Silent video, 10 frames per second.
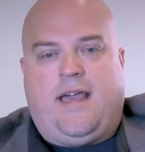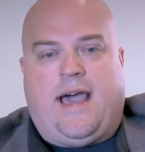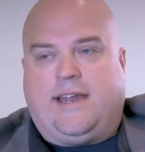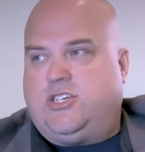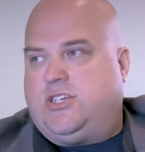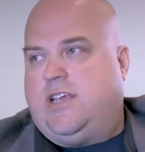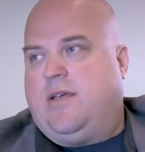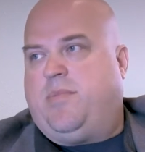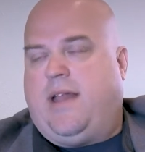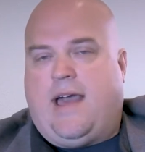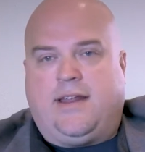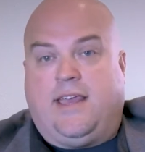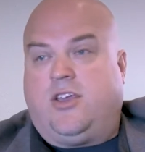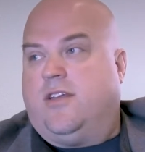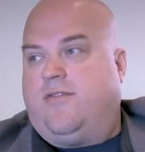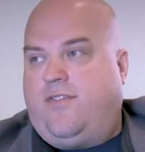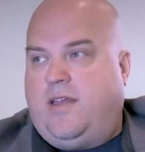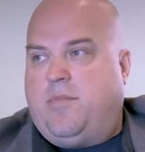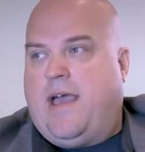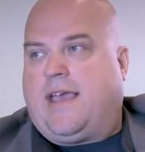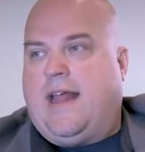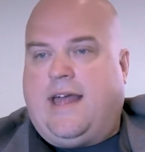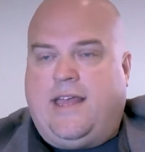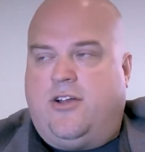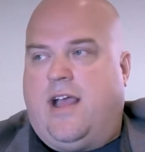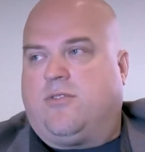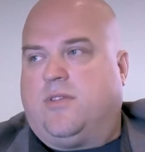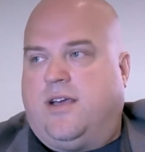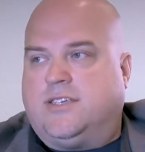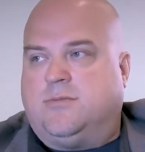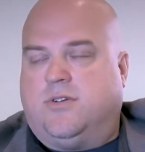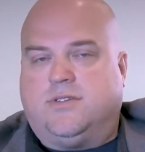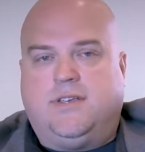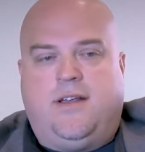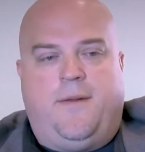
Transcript: how to ship and how to get good feedback and how to interact with customers.